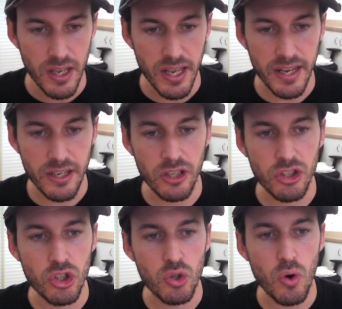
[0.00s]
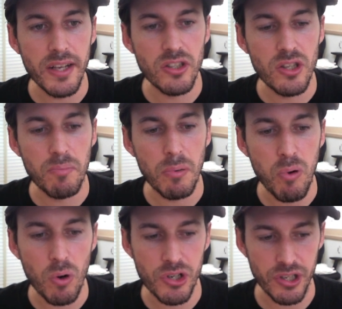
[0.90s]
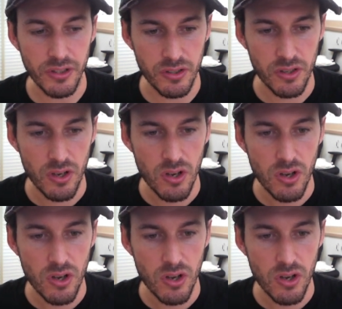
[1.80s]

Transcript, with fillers: it constrains the proportions.